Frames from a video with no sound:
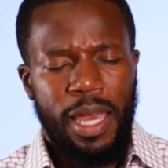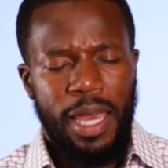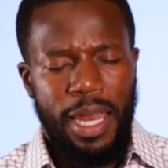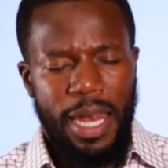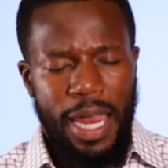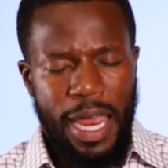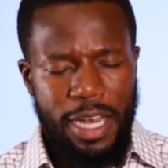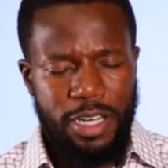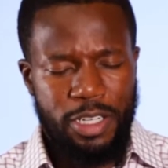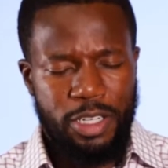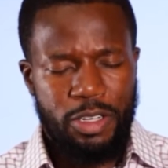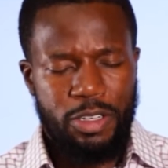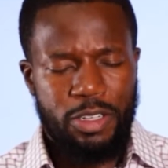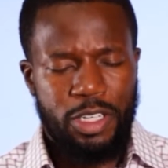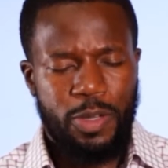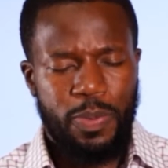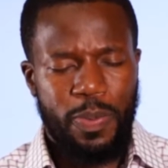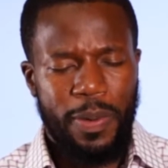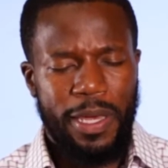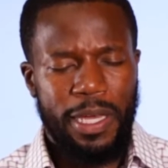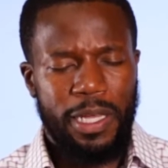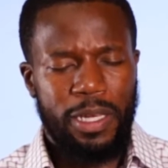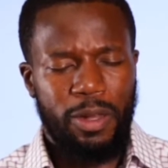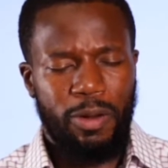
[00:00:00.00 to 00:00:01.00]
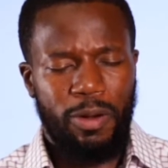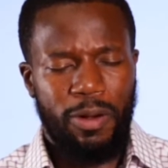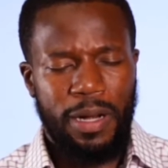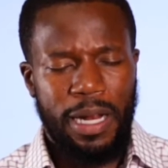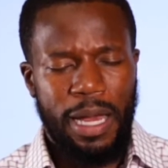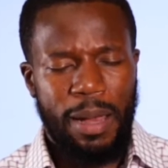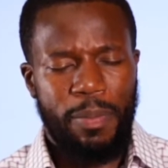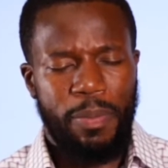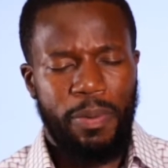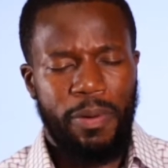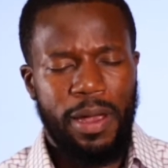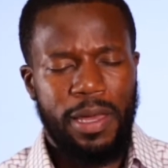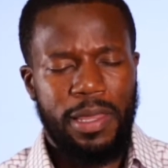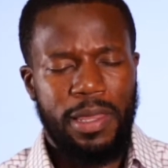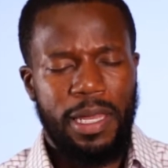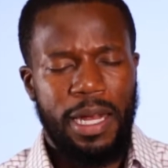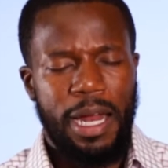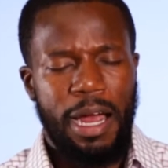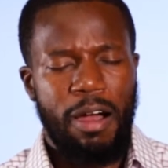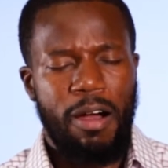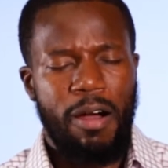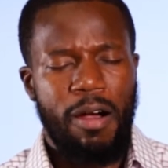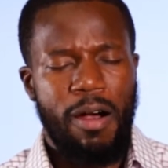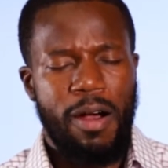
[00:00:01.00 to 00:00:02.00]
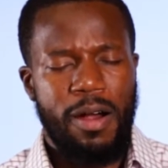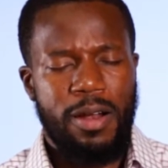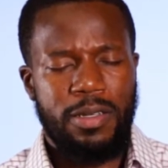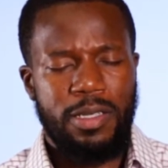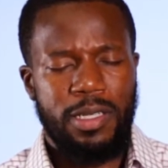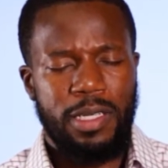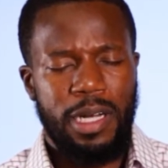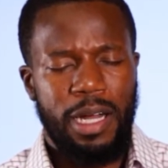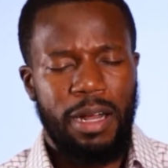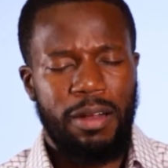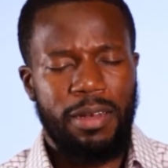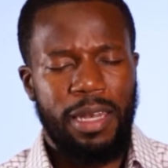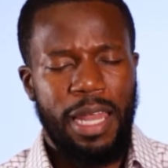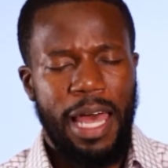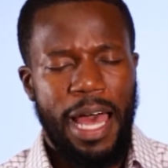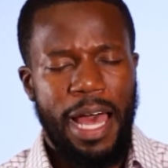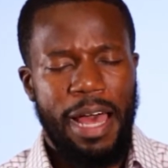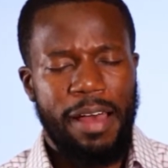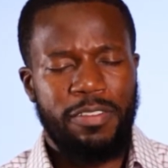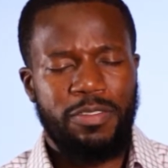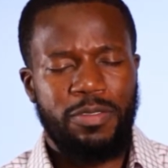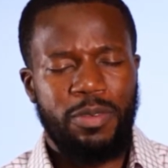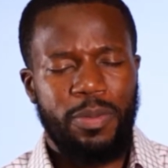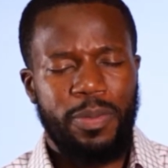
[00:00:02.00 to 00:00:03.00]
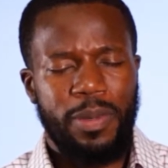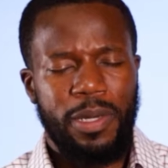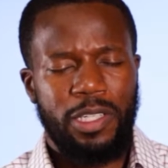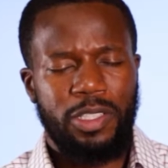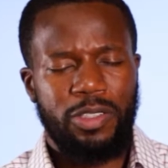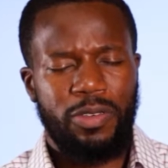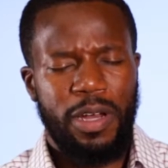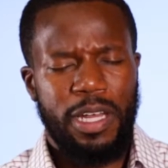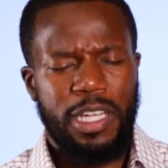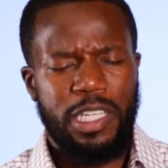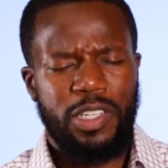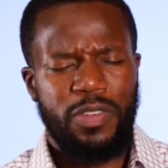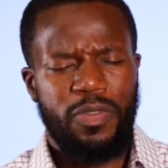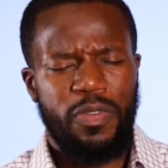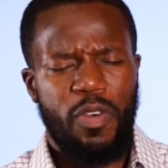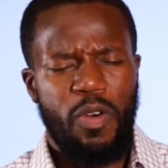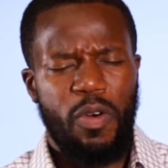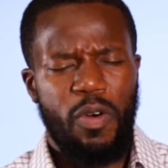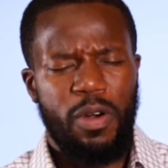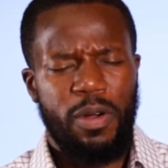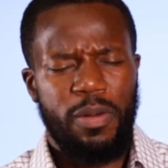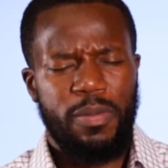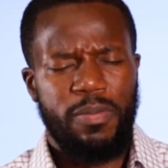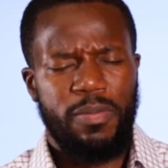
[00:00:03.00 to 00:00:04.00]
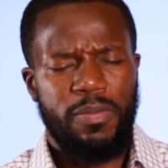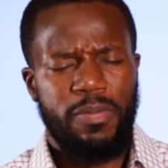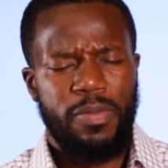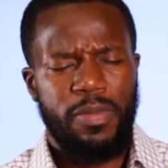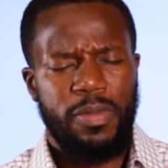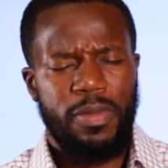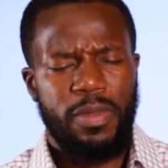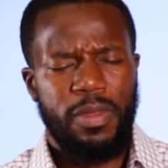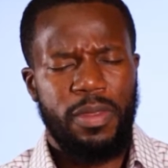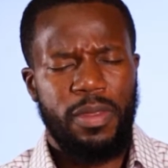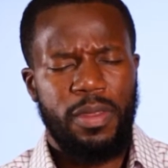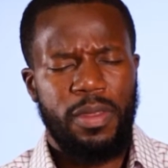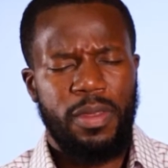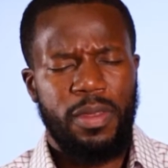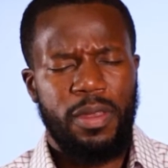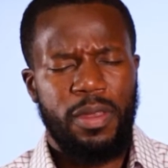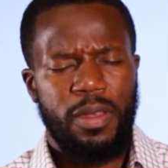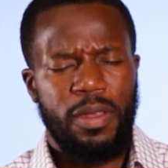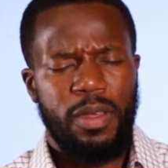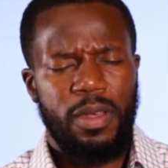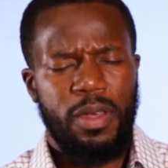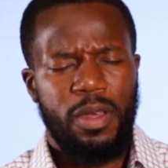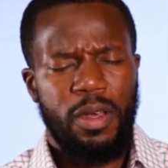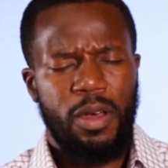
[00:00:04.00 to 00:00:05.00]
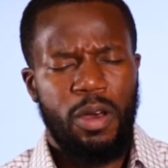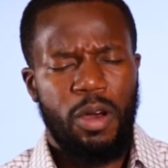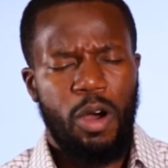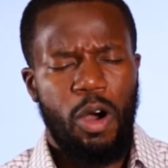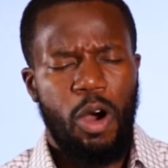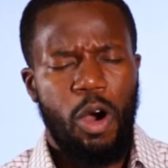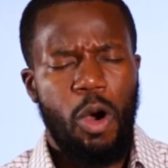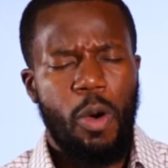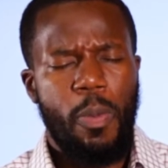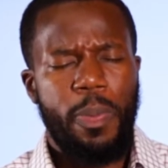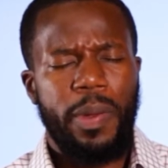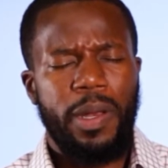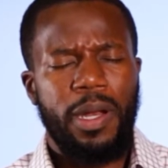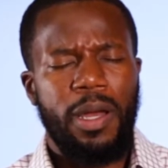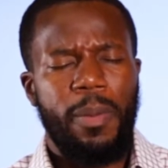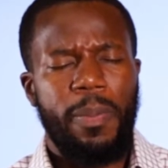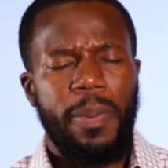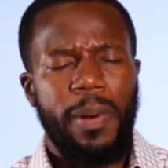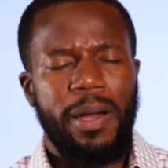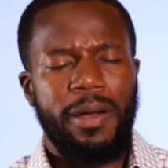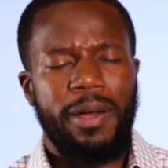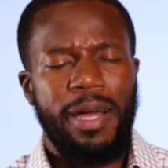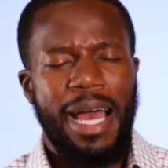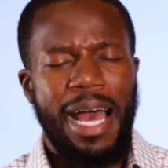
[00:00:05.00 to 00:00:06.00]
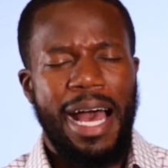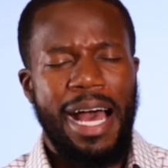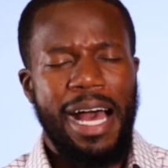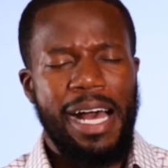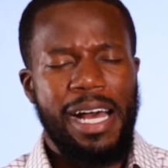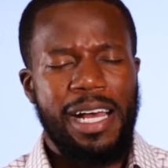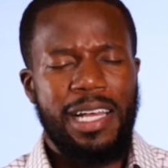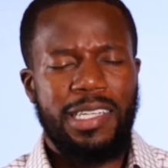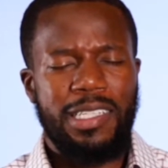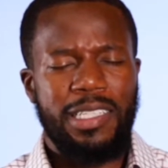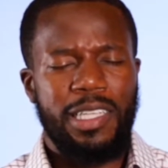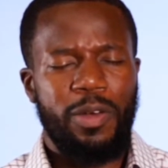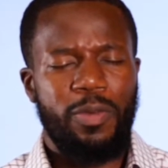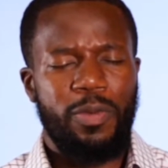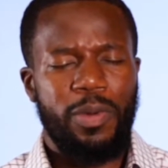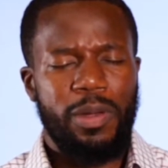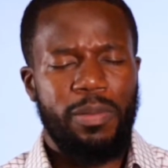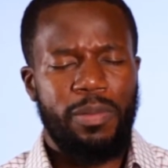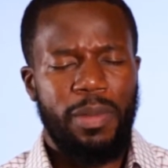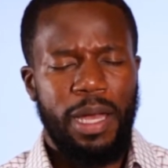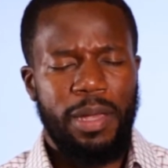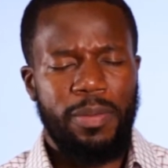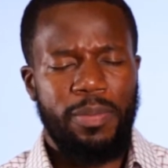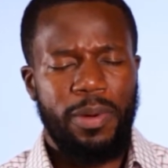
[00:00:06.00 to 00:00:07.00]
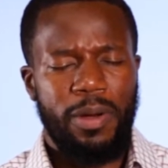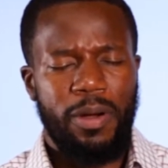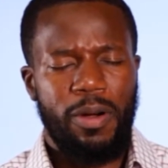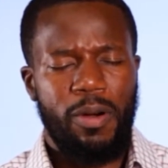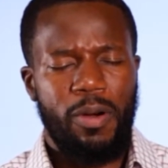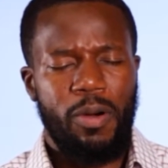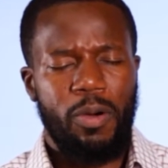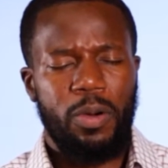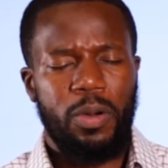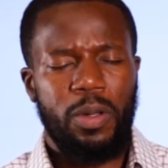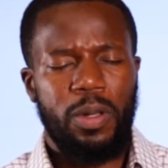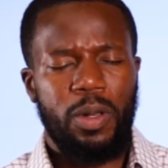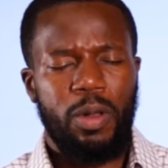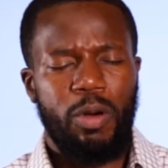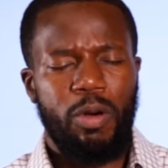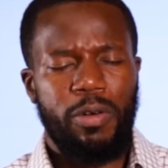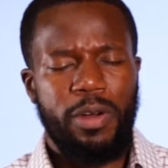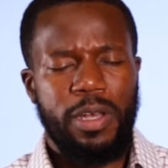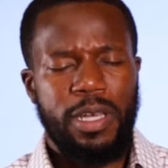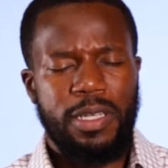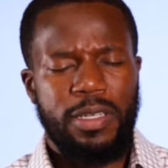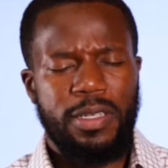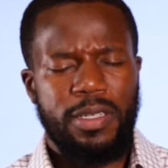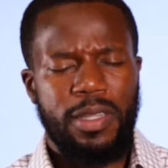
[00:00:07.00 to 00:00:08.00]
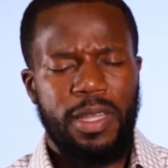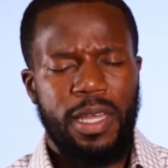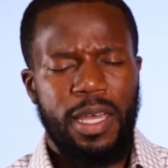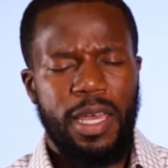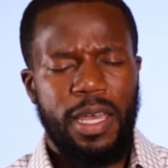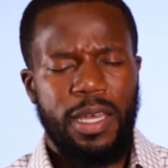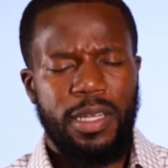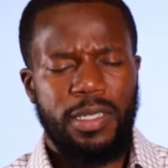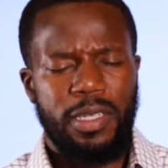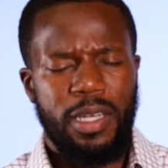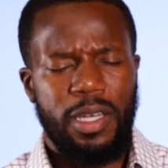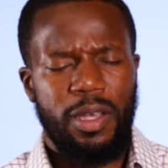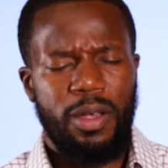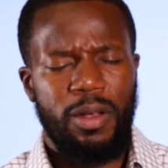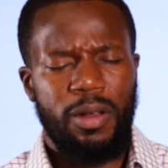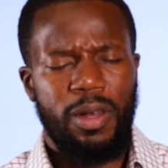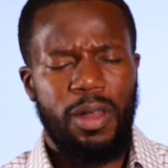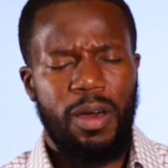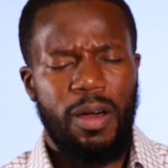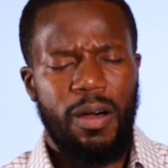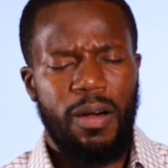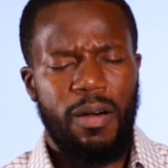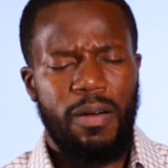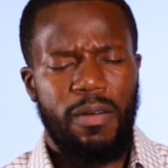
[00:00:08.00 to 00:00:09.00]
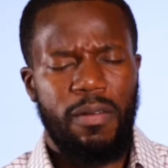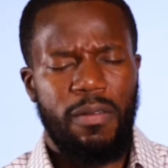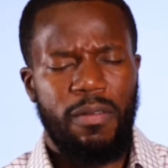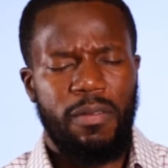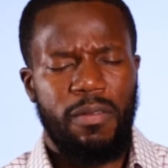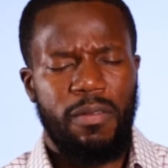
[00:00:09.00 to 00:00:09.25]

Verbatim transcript: And as you speak, Lord, I pray that our hearts and our lives will be transformed. Open up our eyes that we might behold glorious things in your law.